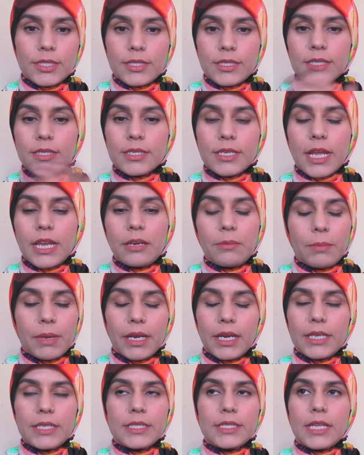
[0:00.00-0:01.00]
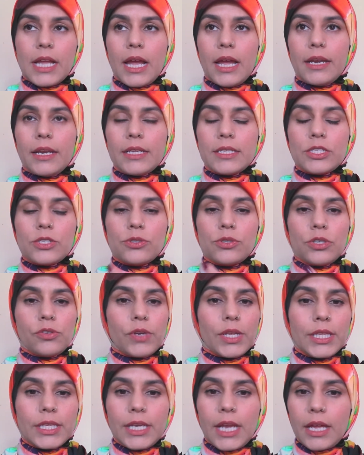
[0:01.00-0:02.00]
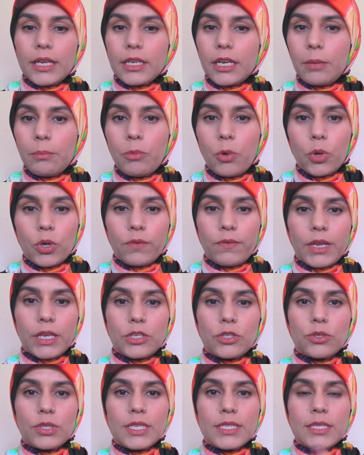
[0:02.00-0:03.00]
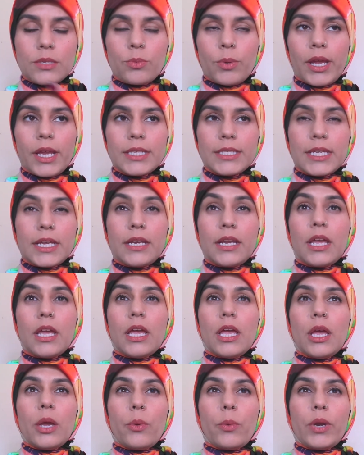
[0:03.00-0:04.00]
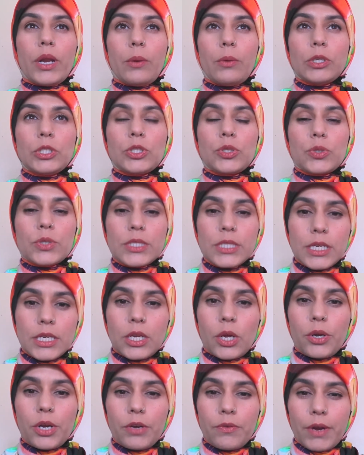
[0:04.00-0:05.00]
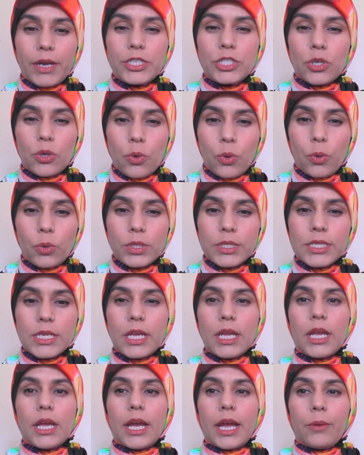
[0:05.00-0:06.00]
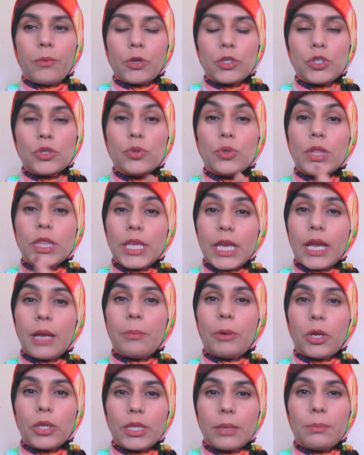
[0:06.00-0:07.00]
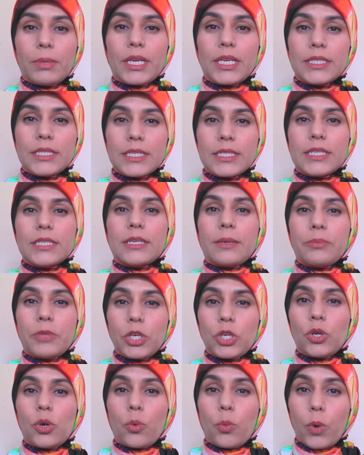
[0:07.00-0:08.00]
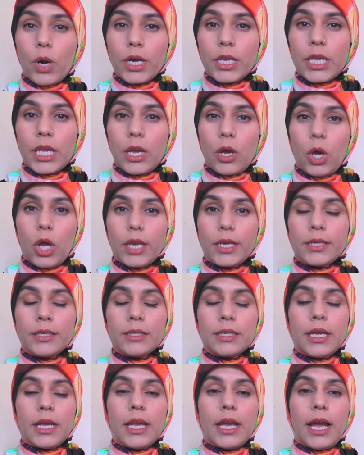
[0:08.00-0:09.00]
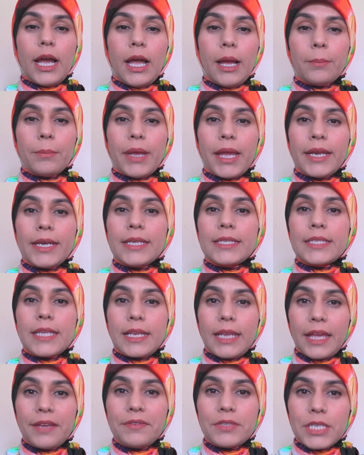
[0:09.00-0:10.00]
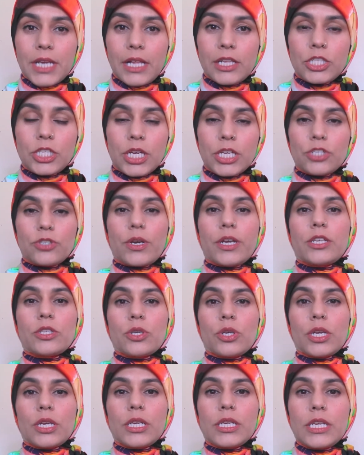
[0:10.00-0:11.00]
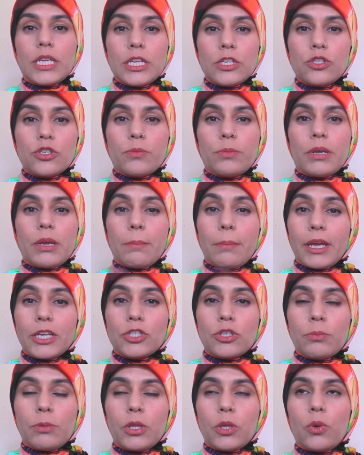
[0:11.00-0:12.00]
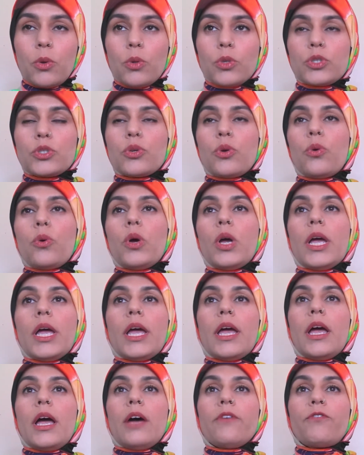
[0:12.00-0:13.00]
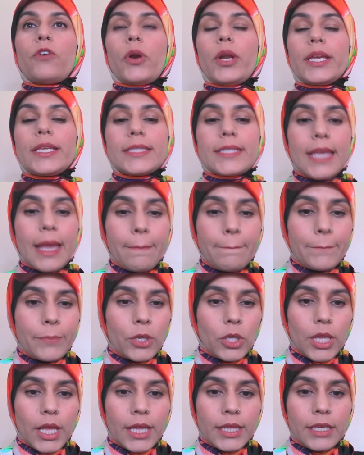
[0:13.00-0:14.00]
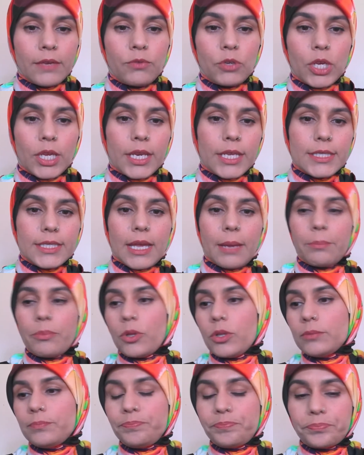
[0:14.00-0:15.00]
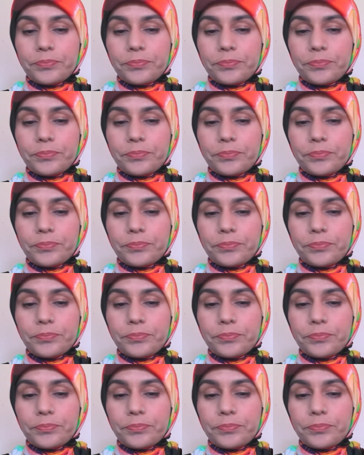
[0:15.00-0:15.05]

a statement. It's really not going to motivate you. This is why I said, when I want you to sit down and write your goals, I want you to think about them, because this is something you're working on. And it's a lifestyle change, right? So it needs to be a measurable goal. So for example, I'll give you an example.